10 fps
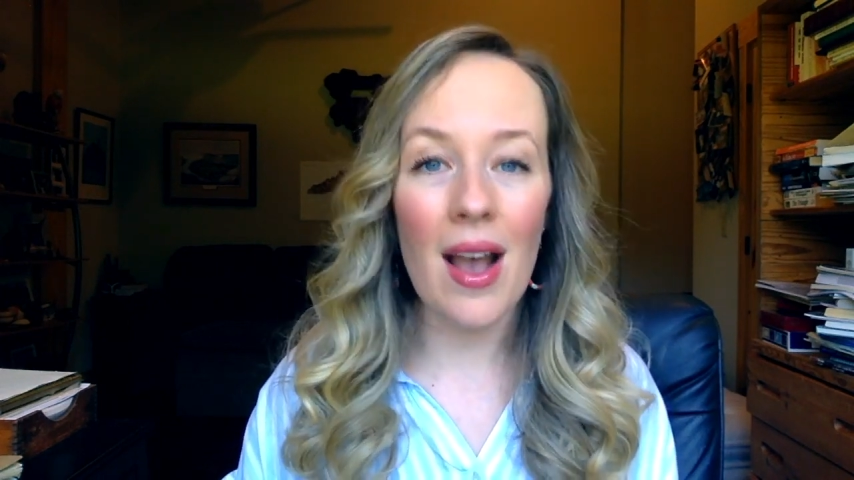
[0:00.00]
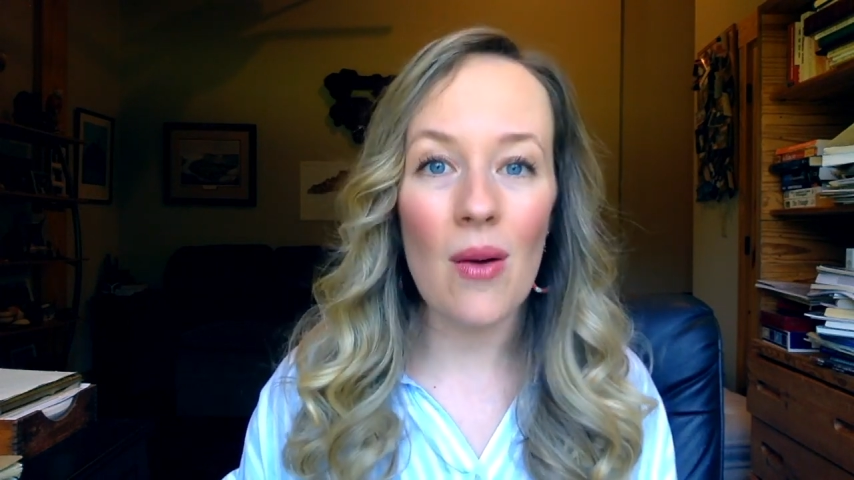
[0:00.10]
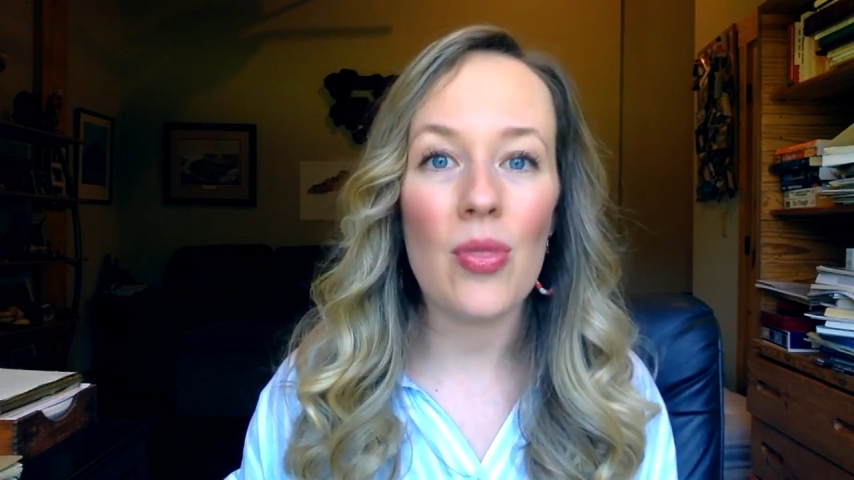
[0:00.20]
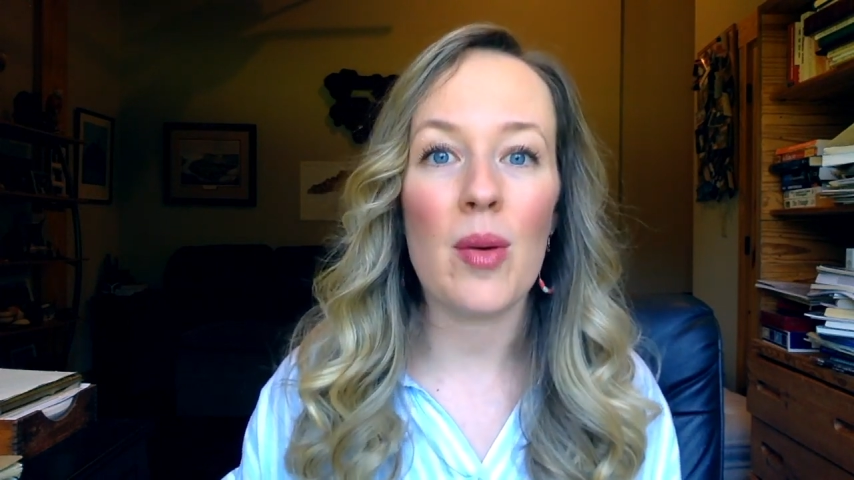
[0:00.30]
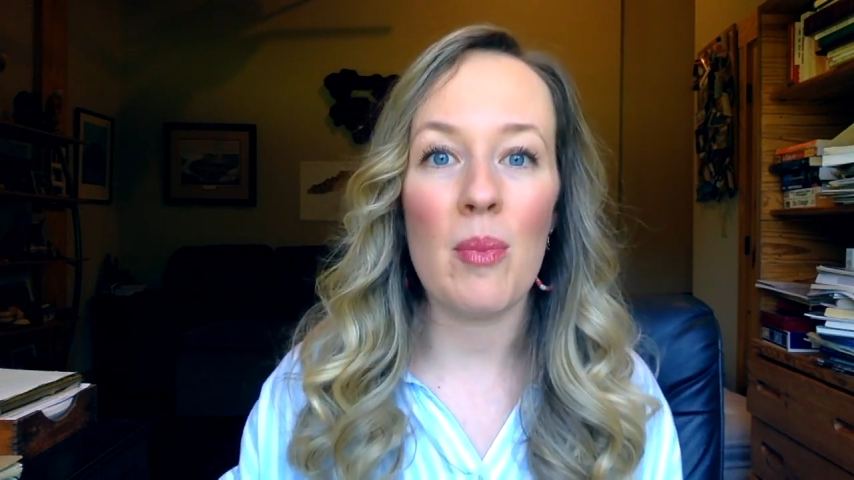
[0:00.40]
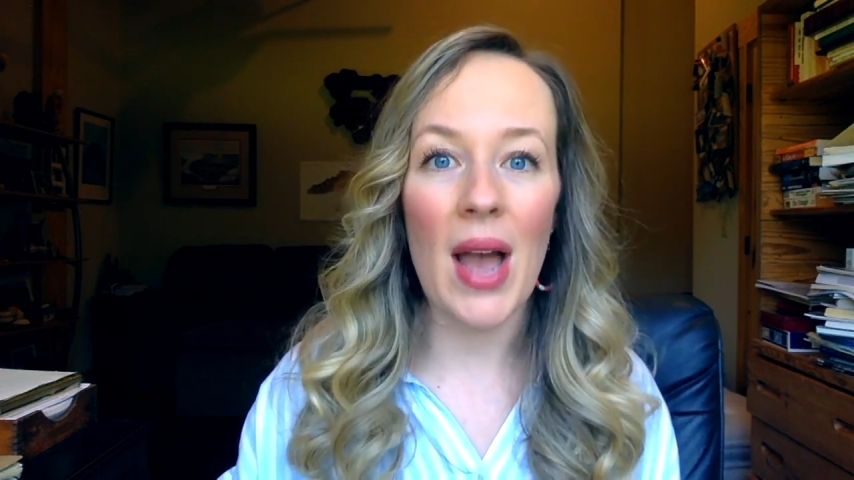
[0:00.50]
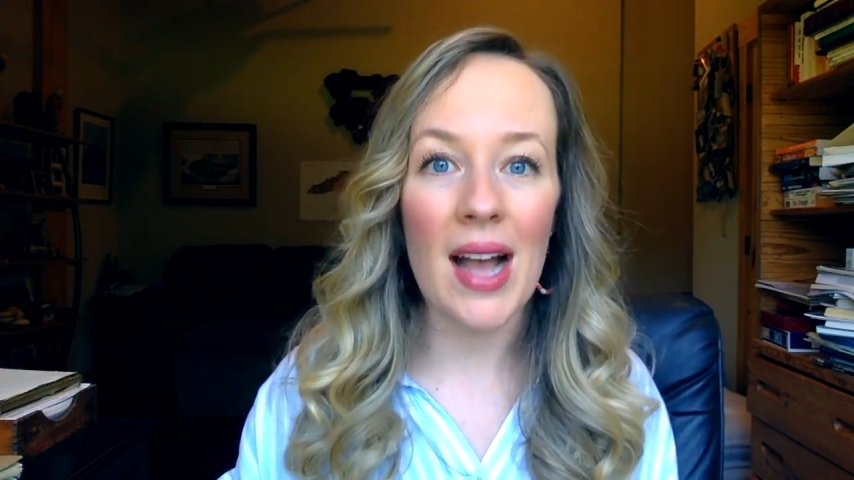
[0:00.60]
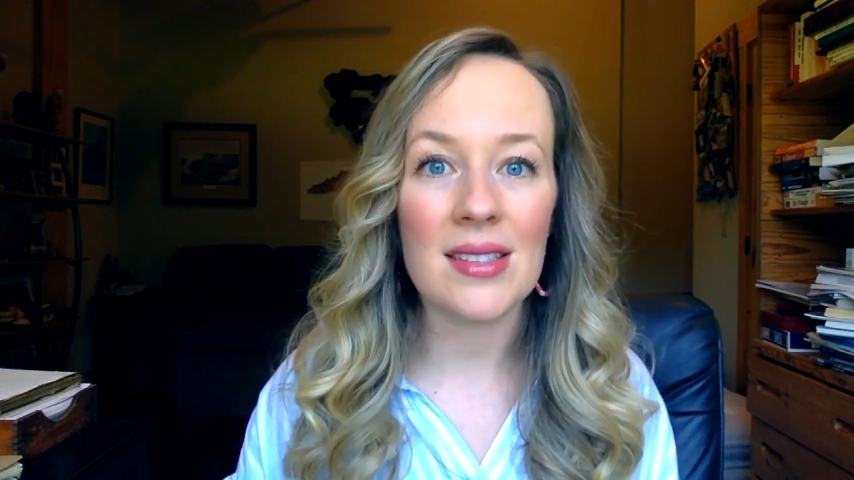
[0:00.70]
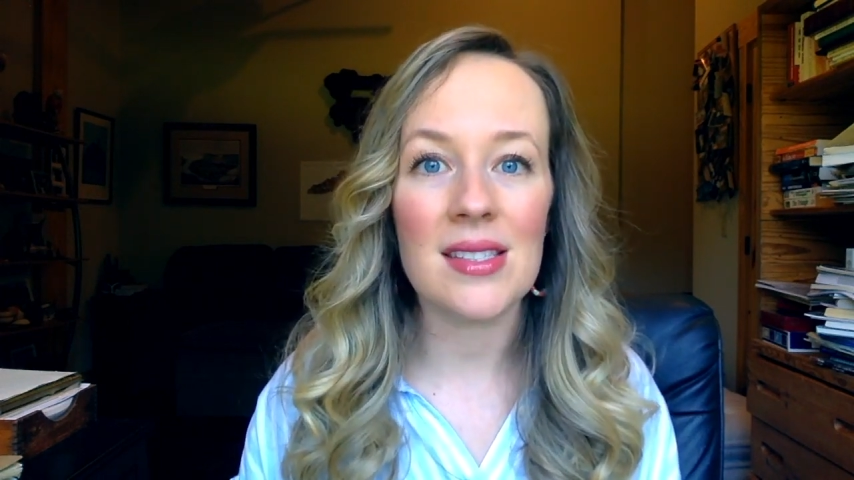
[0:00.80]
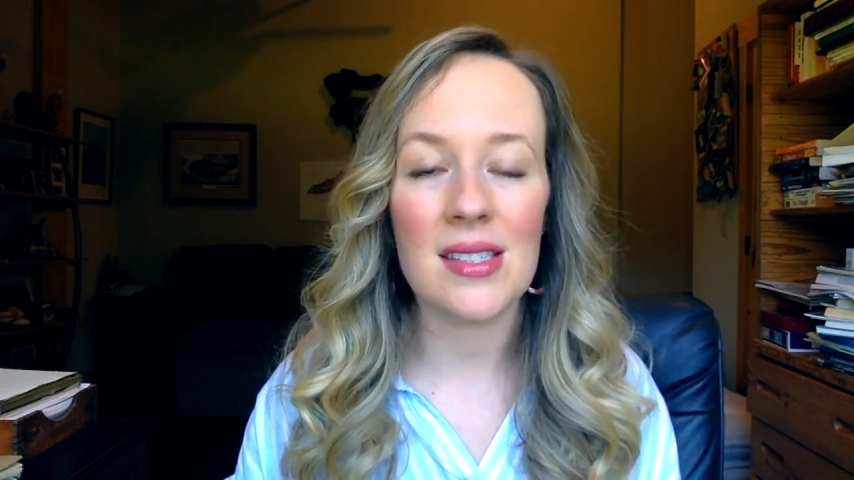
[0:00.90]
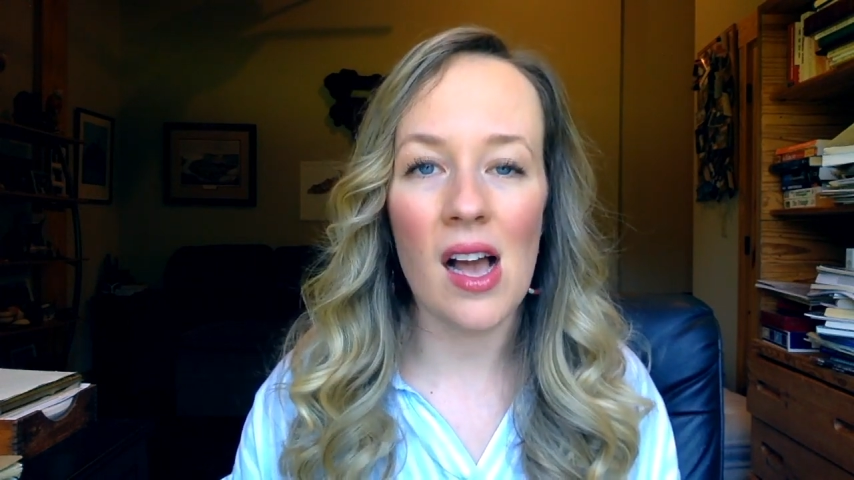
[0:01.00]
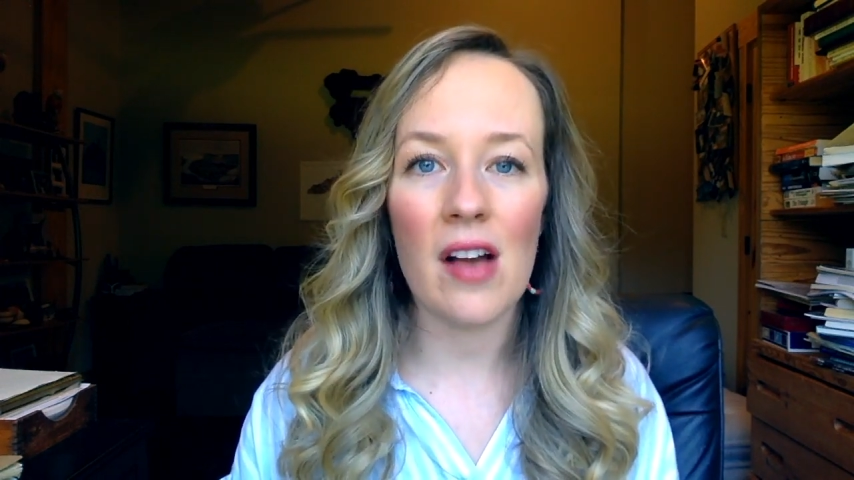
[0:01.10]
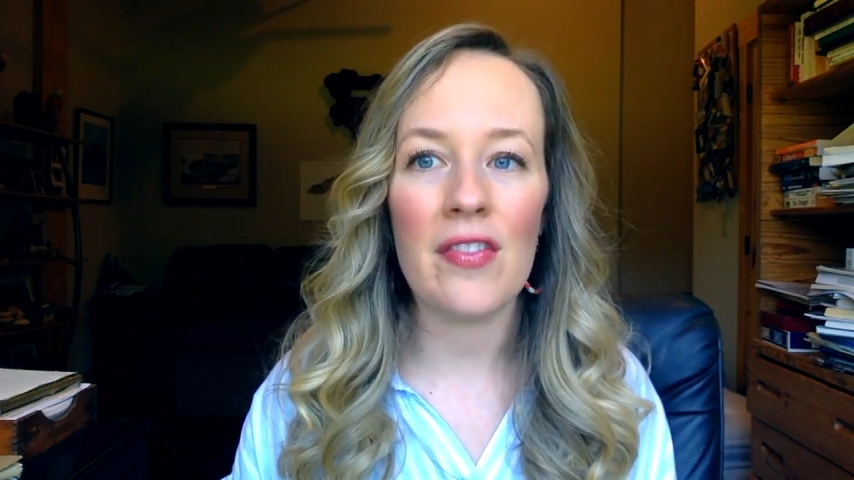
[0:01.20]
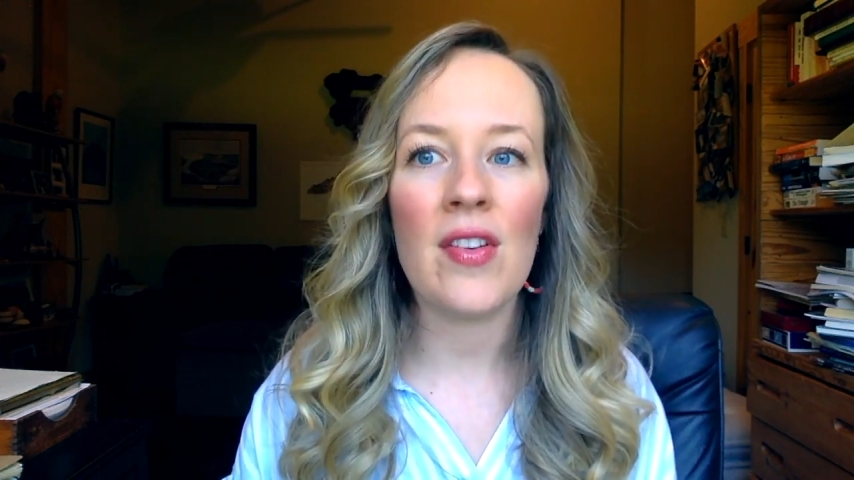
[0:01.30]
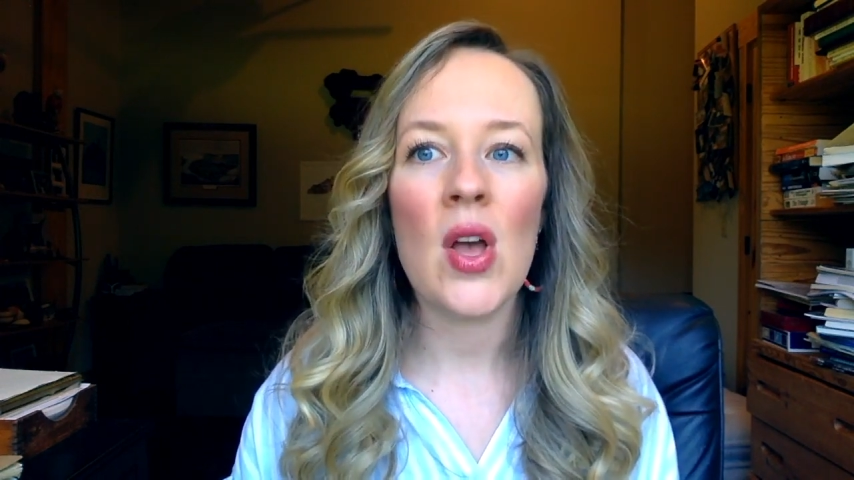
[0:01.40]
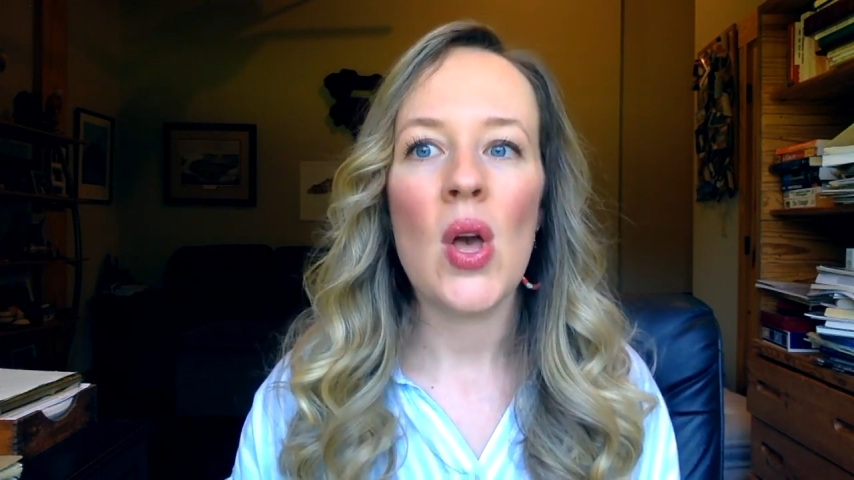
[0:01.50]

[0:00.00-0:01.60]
out the bad stuff